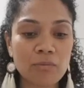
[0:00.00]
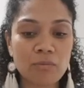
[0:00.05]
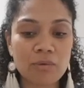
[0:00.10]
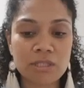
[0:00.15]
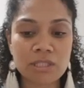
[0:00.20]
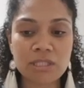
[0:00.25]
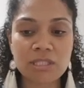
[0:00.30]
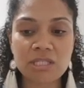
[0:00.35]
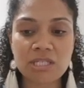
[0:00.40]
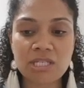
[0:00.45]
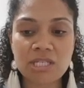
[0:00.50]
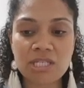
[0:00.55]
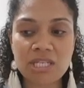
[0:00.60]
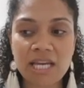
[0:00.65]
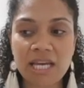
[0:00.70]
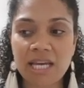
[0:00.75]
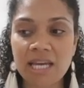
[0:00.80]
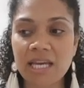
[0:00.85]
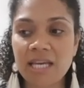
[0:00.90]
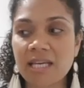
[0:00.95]
wanted to
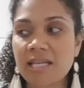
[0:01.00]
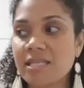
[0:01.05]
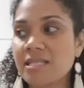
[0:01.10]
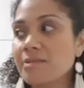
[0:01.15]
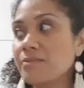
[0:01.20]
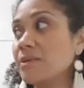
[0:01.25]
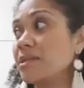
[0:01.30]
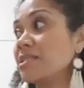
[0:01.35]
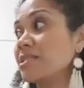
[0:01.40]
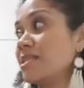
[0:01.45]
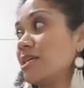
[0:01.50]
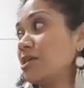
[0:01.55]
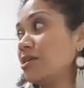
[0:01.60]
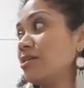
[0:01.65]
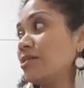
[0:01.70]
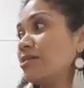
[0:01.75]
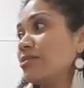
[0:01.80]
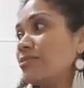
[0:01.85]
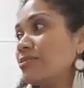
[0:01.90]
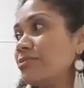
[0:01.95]
share as well is that you
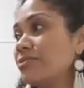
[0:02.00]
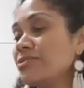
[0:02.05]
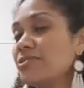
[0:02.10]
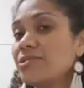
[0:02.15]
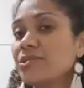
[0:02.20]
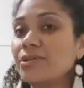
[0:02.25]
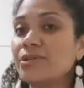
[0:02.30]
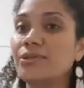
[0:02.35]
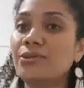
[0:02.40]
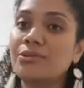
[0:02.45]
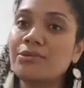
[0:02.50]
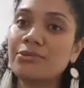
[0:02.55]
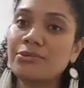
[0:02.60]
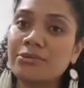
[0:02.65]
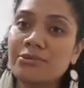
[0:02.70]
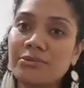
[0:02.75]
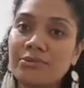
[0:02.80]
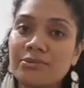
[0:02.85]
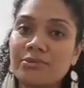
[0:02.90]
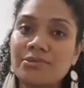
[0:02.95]
can also
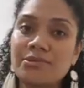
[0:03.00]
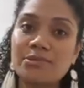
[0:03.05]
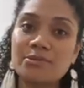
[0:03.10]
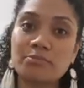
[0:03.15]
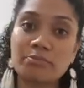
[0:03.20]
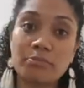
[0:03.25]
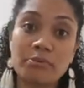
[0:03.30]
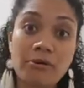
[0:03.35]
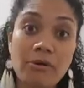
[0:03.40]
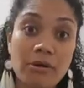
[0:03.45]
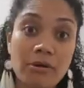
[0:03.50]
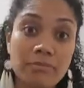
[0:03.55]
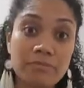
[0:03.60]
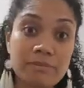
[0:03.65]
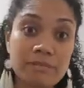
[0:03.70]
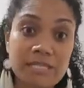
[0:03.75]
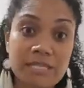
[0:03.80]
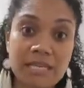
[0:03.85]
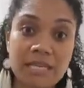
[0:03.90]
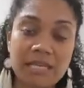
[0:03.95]
use
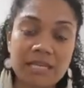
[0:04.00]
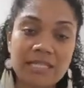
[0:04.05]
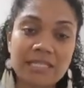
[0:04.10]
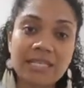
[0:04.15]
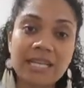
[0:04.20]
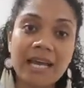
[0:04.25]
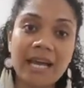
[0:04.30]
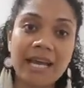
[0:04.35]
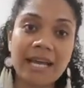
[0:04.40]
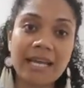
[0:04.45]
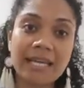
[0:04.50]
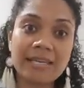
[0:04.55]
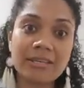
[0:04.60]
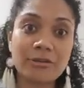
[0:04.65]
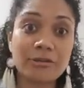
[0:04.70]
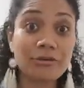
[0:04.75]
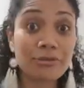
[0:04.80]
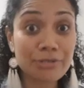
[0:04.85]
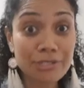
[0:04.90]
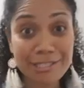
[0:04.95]
props like
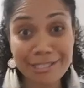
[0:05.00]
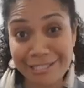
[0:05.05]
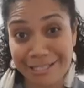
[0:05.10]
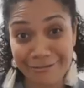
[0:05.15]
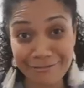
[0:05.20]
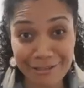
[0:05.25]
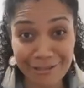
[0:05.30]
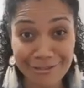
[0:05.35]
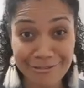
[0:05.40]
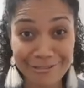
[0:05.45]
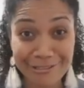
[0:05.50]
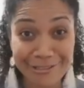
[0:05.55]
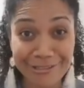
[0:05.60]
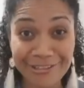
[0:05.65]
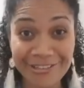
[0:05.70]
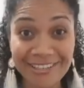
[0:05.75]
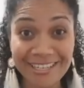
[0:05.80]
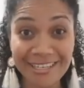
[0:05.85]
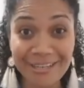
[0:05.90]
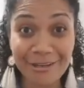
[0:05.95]
your cushions if you're doing
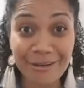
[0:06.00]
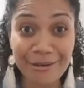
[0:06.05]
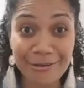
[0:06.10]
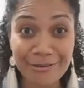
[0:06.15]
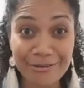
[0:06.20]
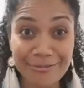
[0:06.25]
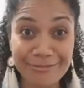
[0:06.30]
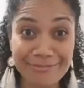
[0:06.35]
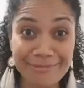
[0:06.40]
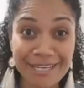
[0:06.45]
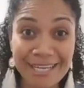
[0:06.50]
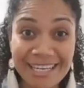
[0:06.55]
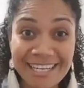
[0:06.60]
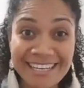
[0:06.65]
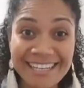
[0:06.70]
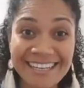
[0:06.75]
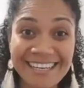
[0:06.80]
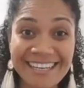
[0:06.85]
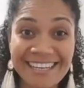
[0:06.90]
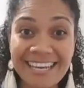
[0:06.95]
yoga at home
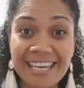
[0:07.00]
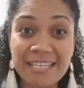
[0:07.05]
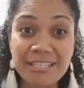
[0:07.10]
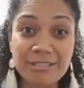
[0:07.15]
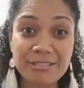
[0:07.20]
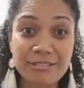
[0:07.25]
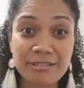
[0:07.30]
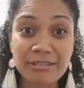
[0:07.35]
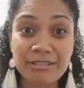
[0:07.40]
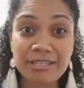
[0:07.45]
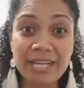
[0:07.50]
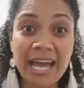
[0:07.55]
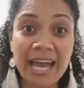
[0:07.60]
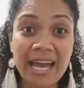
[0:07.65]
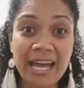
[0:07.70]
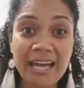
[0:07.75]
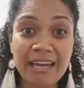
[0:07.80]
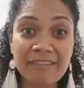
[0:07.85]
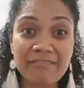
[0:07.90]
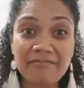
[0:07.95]
and you don't
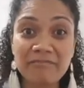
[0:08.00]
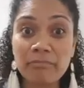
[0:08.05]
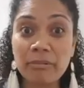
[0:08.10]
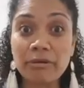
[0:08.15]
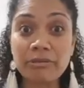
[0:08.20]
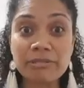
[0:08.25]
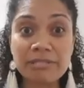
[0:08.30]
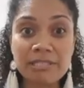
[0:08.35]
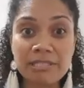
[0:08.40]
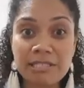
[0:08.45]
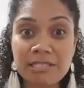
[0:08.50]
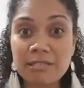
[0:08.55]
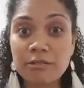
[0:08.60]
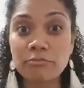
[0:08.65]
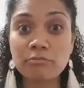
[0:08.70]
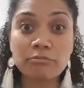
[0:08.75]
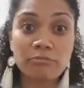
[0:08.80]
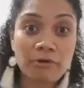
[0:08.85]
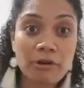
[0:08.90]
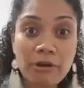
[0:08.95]
have bolsters
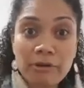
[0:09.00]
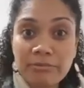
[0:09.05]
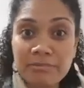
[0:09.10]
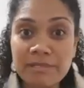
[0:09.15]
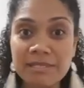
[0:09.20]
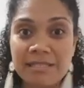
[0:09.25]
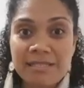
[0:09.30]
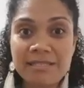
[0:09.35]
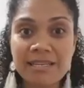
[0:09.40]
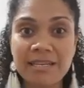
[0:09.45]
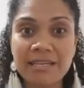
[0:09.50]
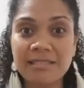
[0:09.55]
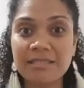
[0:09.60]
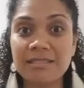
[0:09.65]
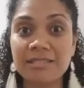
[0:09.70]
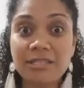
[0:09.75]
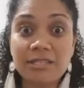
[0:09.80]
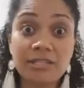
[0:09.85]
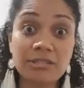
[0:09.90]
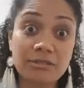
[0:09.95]
and props that
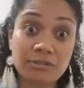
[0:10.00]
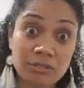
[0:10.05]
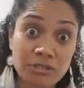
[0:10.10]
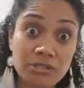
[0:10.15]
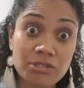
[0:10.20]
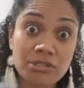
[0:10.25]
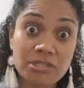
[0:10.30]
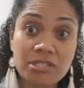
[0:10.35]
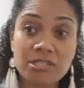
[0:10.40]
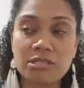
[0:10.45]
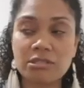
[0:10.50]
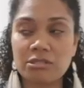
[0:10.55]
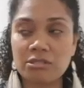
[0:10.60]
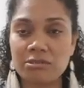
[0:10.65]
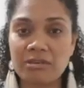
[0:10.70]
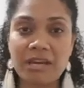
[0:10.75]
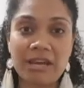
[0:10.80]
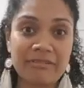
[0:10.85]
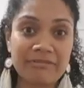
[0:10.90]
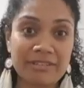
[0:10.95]
you traditionally do
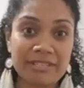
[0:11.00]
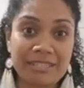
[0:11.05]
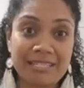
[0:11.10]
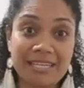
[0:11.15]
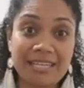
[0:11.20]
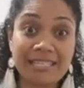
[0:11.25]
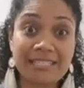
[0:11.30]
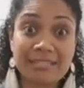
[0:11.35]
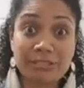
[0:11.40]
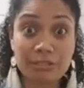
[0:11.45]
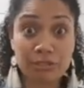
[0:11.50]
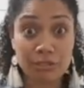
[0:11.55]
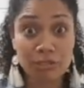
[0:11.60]
have in